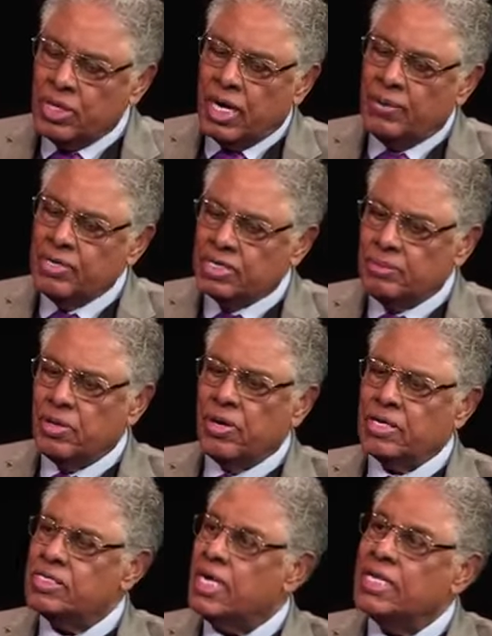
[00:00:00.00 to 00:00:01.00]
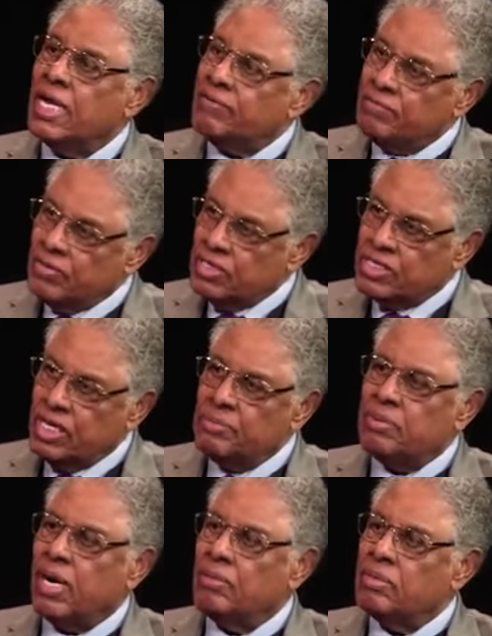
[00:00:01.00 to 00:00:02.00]
the Irish Americans, had that very same
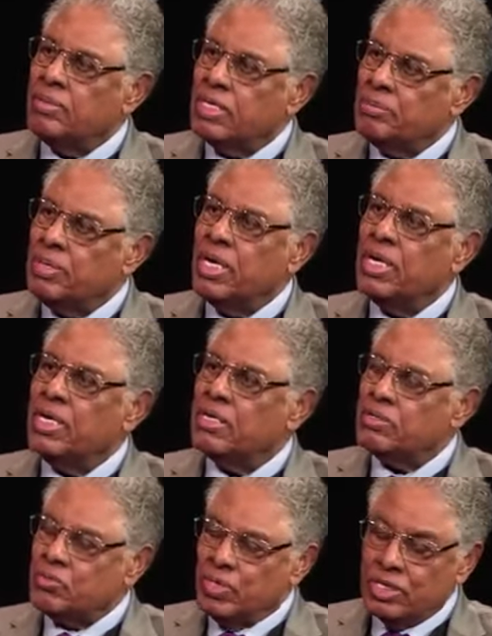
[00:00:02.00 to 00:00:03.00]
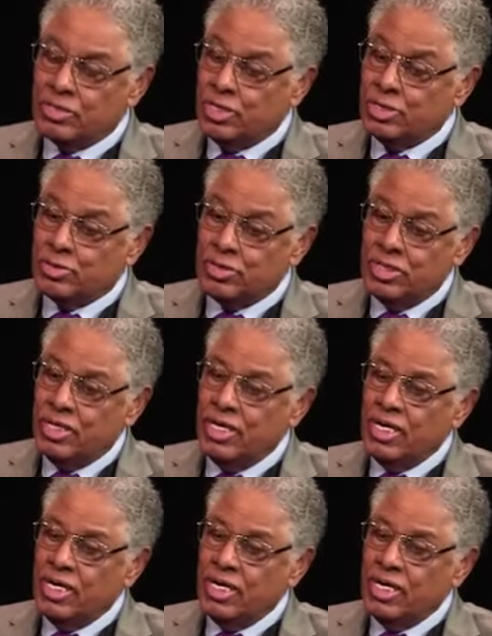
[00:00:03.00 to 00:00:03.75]
problem at the beginning of the 20th century.